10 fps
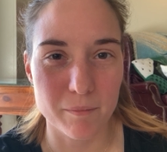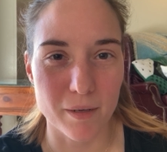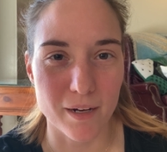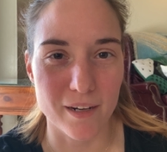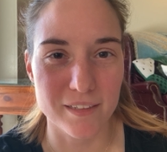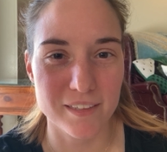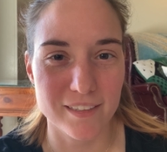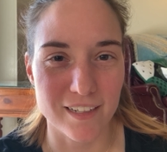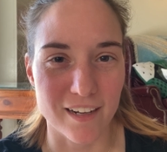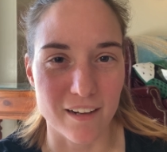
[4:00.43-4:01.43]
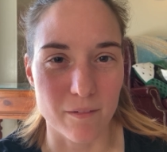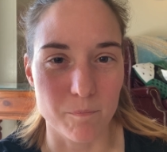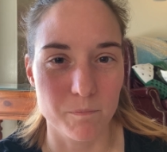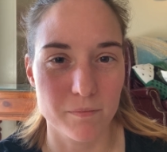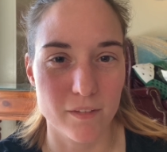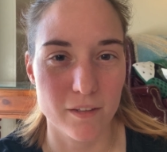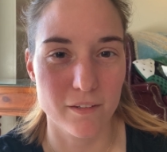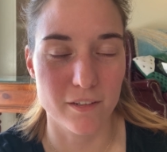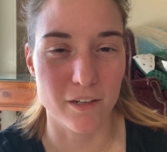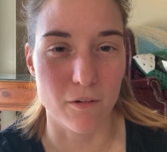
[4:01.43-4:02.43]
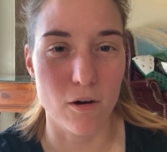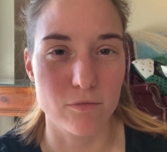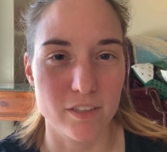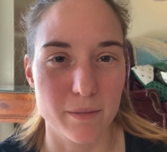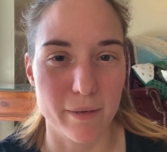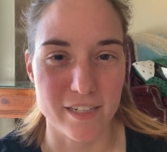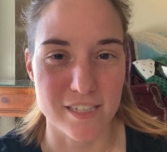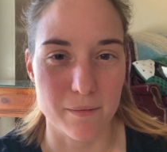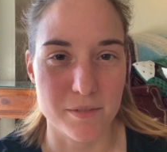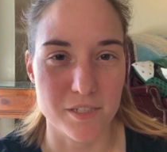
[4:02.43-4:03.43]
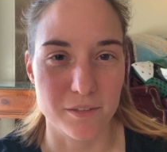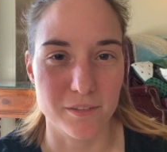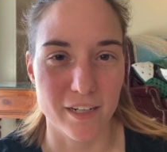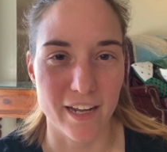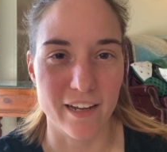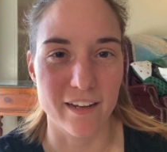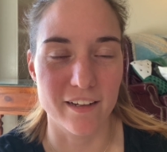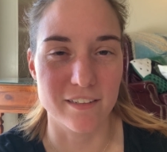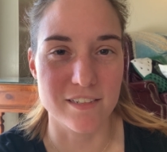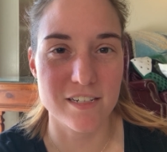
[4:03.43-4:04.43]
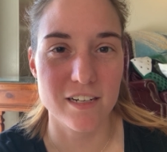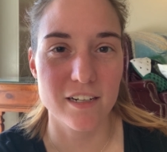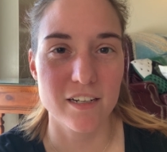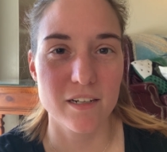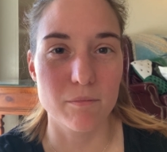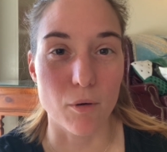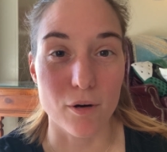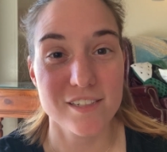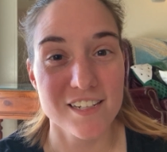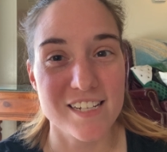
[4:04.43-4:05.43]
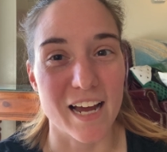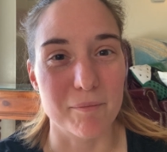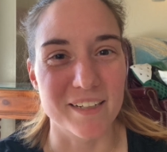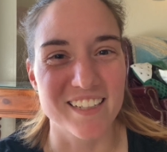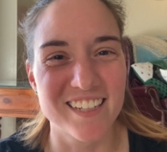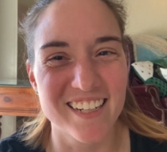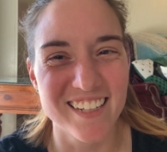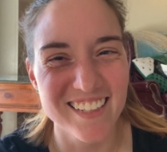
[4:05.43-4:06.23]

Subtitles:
but you know, hopefully it picks up soon and more does happen.